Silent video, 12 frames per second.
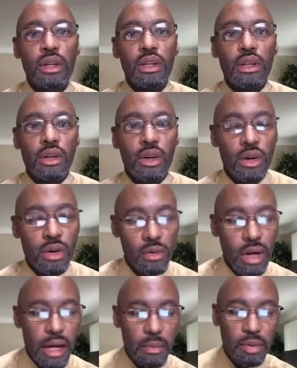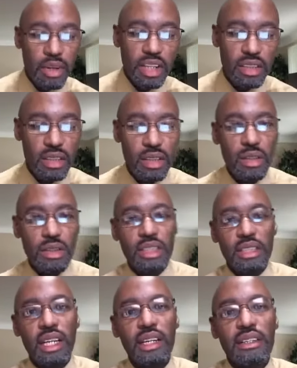All right, praise the Lord,
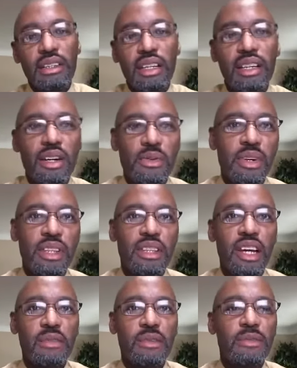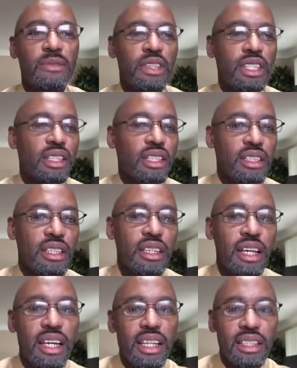saints. We're thankful for another day.
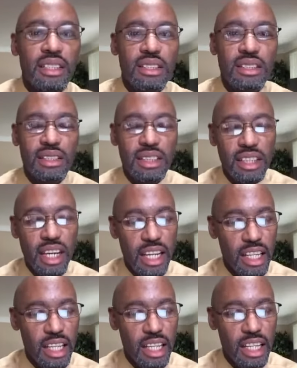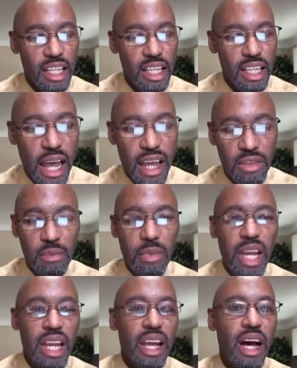This is the day that the Lord has made.
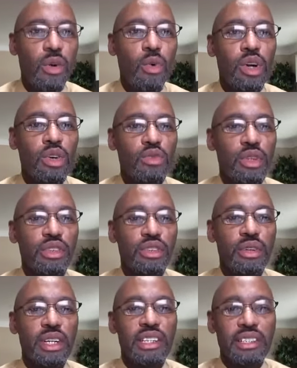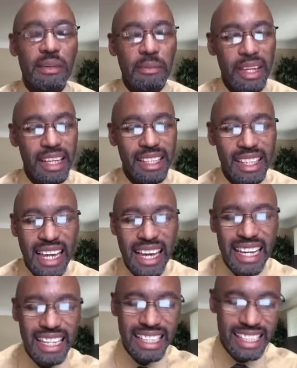I will rejoice and be glad
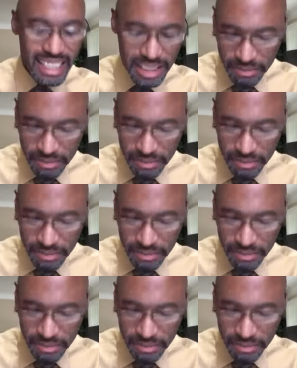in it.